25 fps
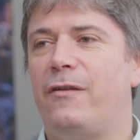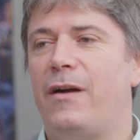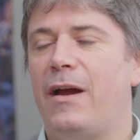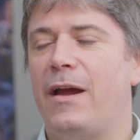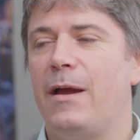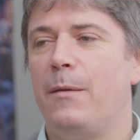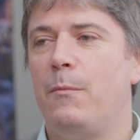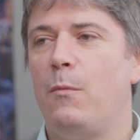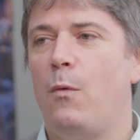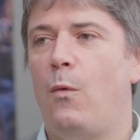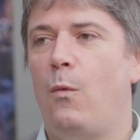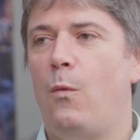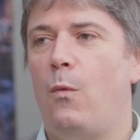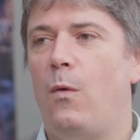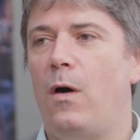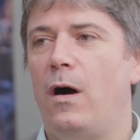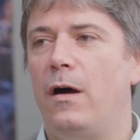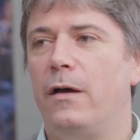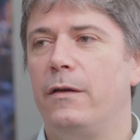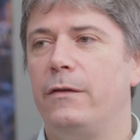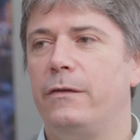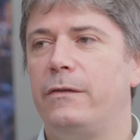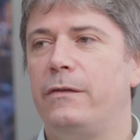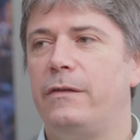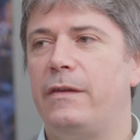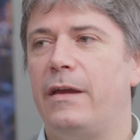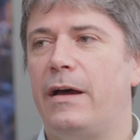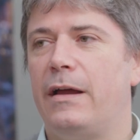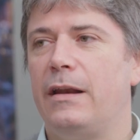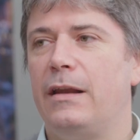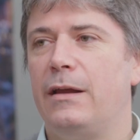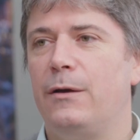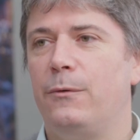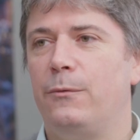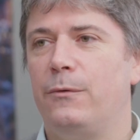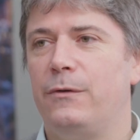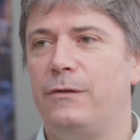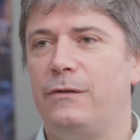frame was that
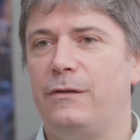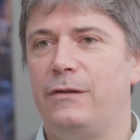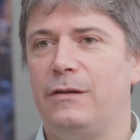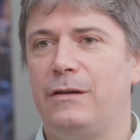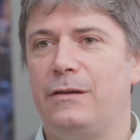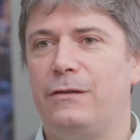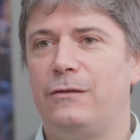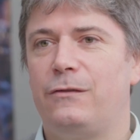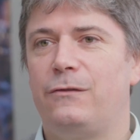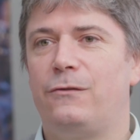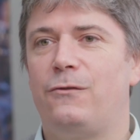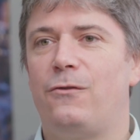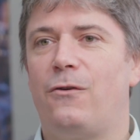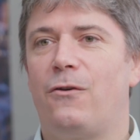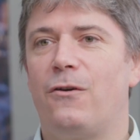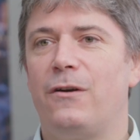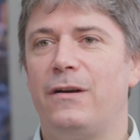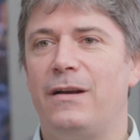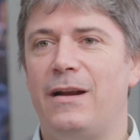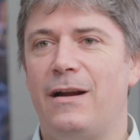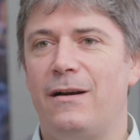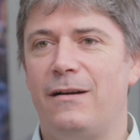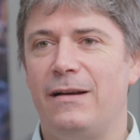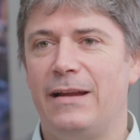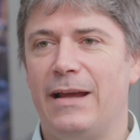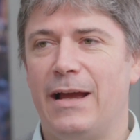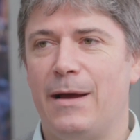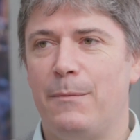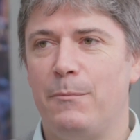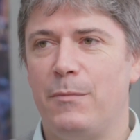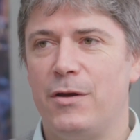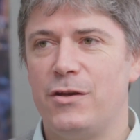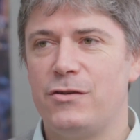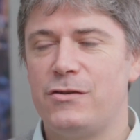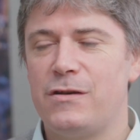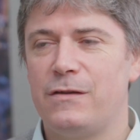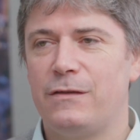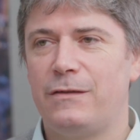it was extraordinarily
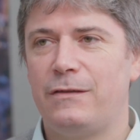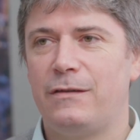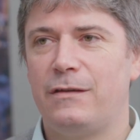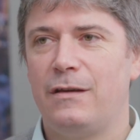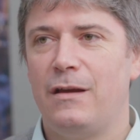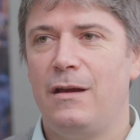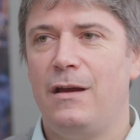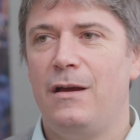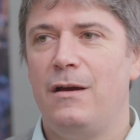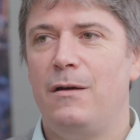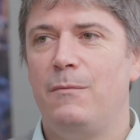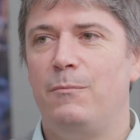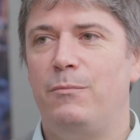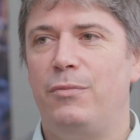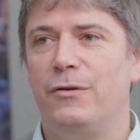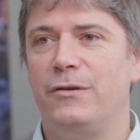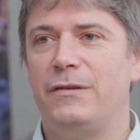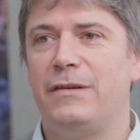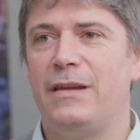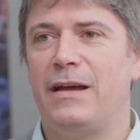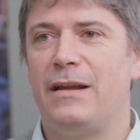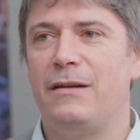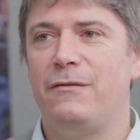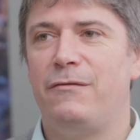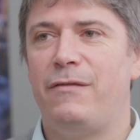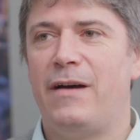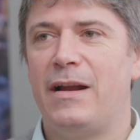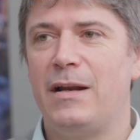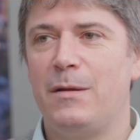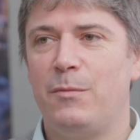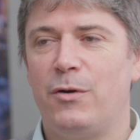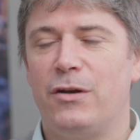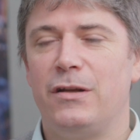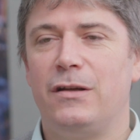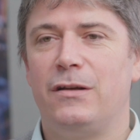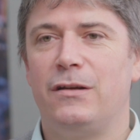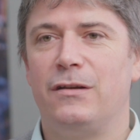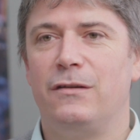ambitious, but that if
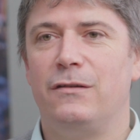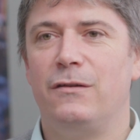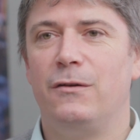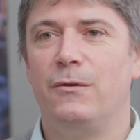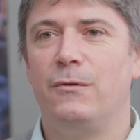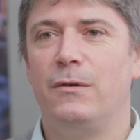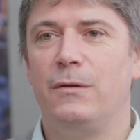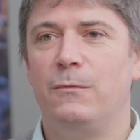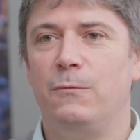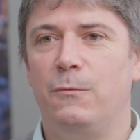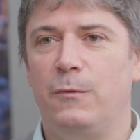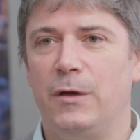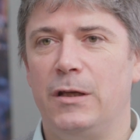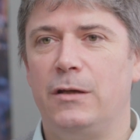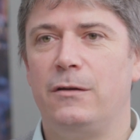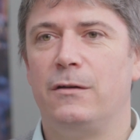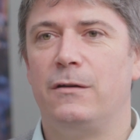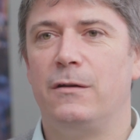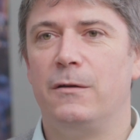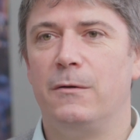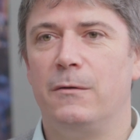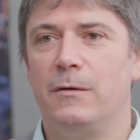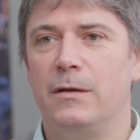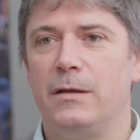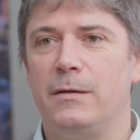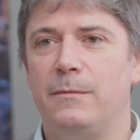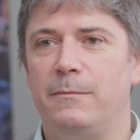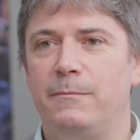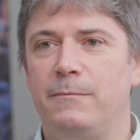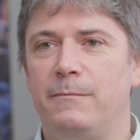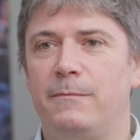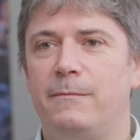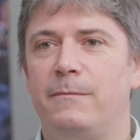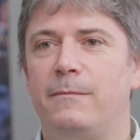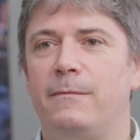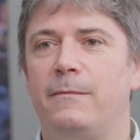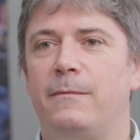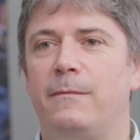anybody could do it, we could do
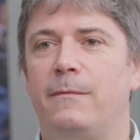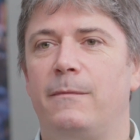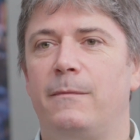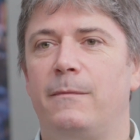it.